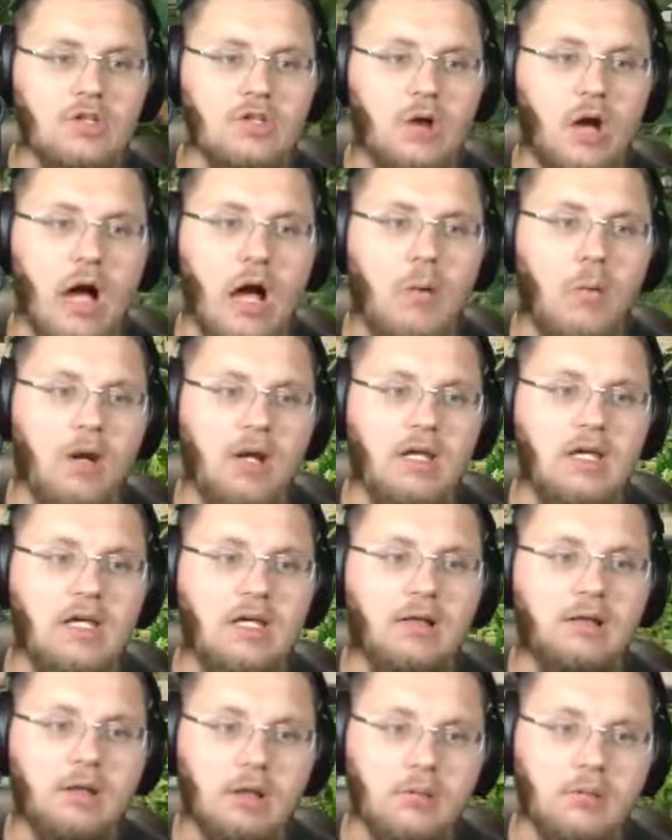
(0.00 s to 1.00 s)
So I want to
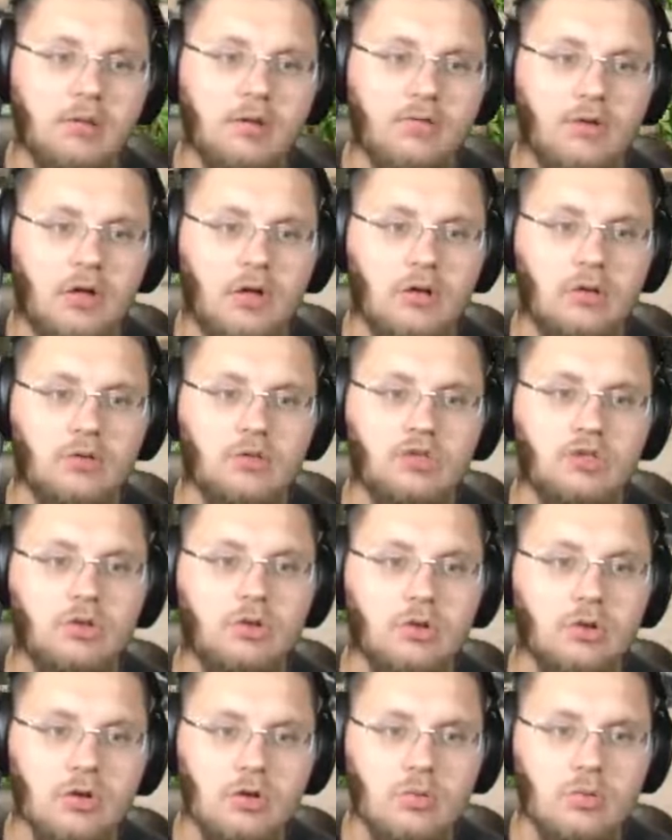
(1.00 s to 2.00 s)
get a little bit of a closer
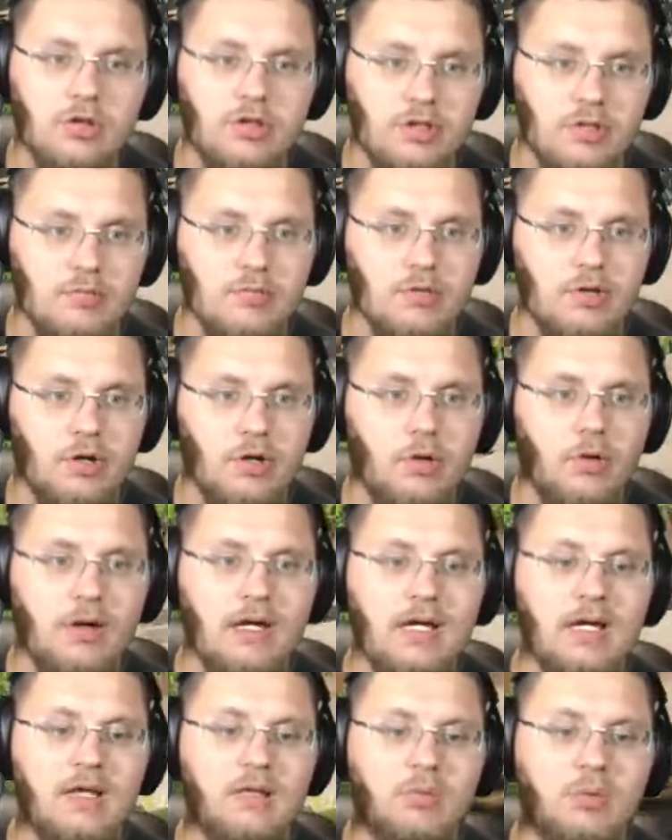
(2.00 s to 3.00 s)
look with him though,
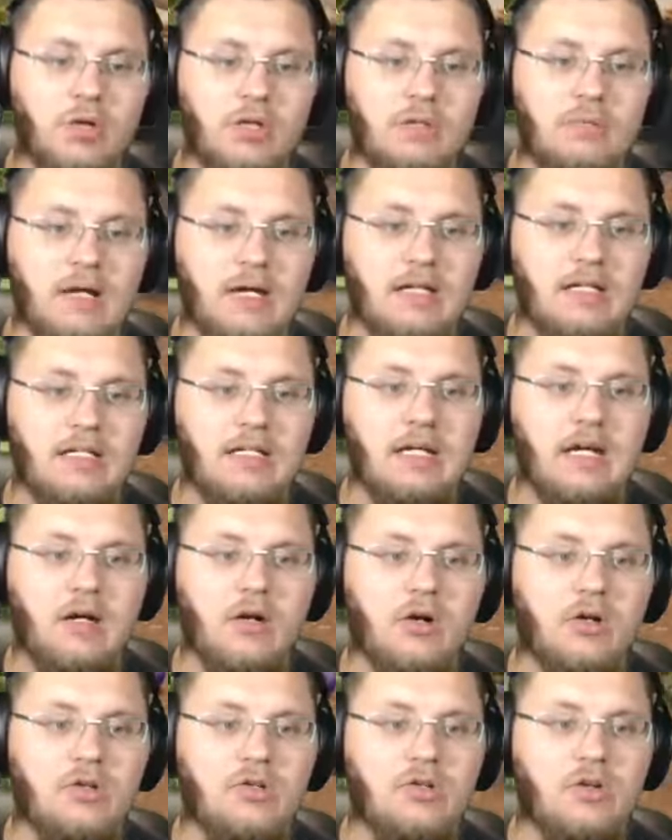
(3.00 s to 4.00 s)
with my
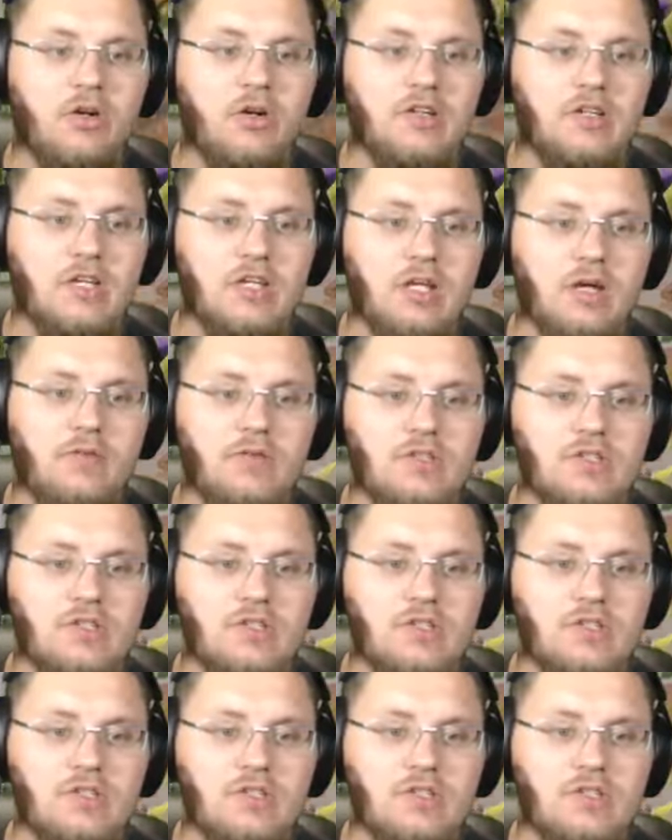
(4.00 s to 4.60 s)
character, because I'd love